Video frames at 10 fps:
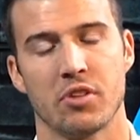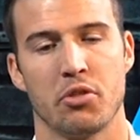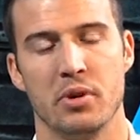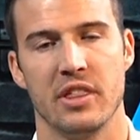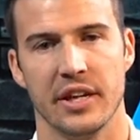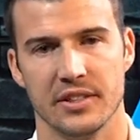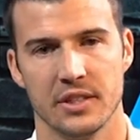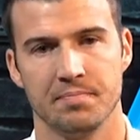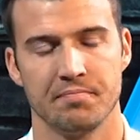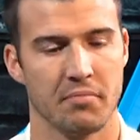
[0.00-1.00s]
three things.
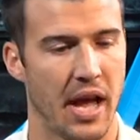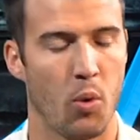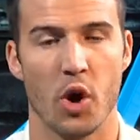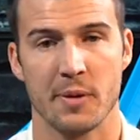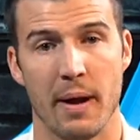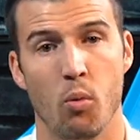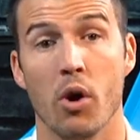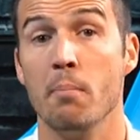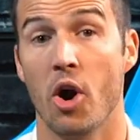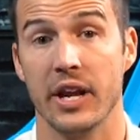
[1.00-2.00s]
I worked my
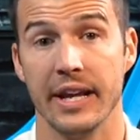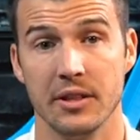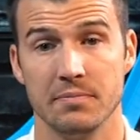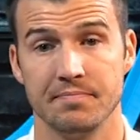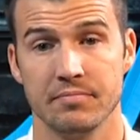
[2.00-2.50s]
warm market.